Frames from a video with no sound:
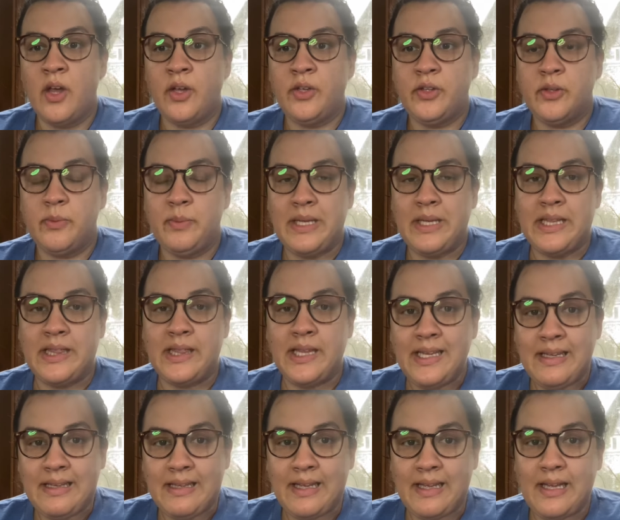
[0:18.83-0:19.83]
you'll be
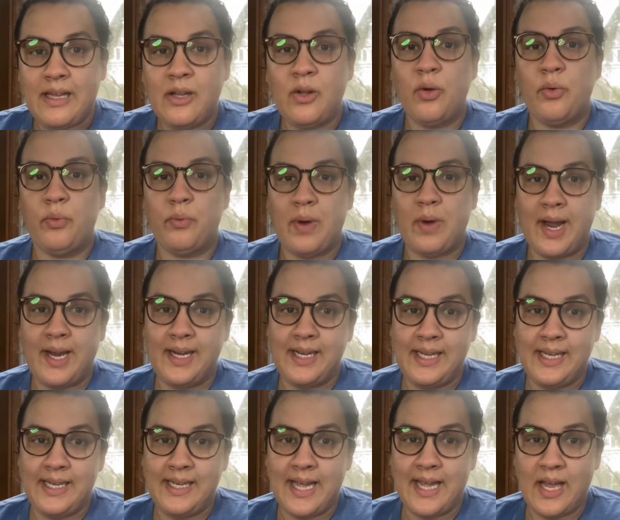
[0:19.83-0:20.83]
thinking,
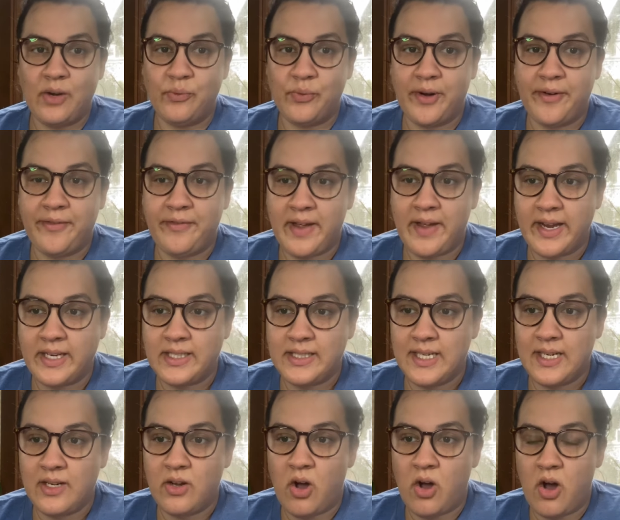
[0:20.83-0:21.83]
writing, and
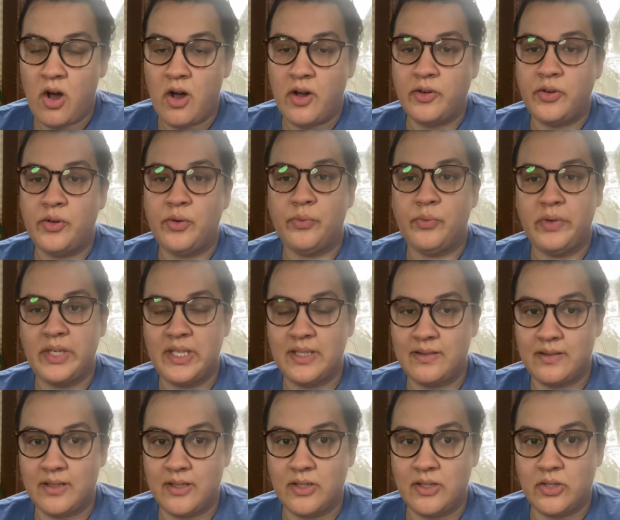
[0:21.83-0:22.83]
reflecting on
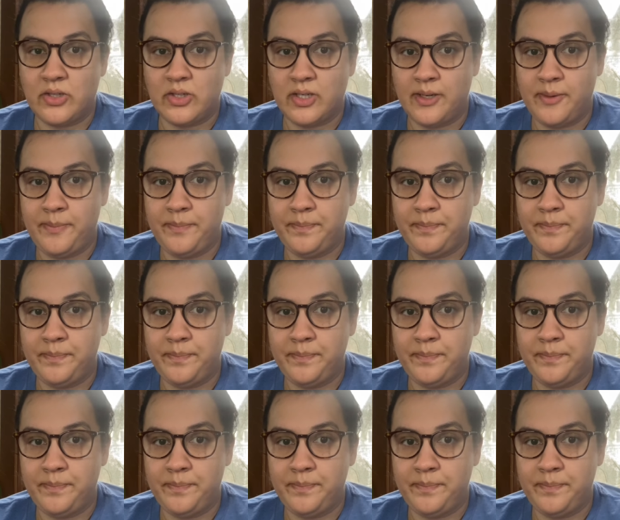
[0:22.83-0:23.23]
research.